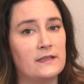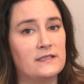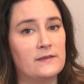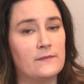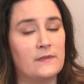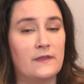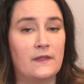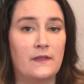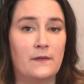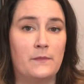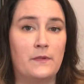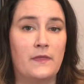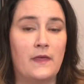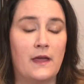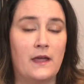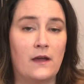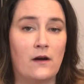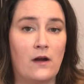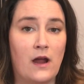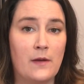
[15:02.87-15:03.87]
something that they
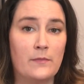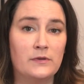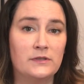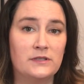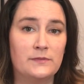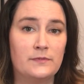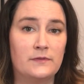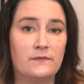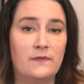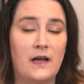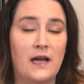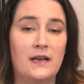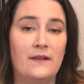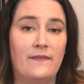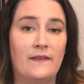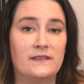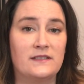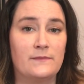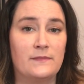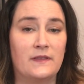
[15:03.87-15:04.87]
are able to provide, if
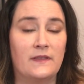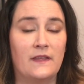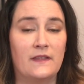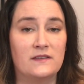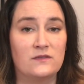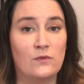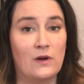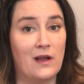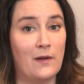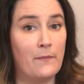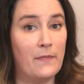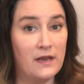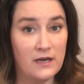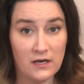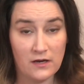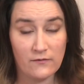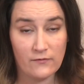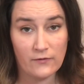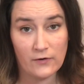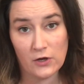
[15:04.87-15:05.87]
that's something that is
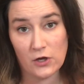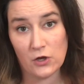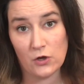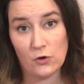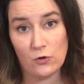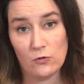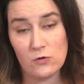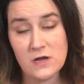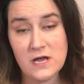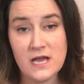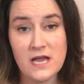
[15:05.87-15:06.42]
recommended for you,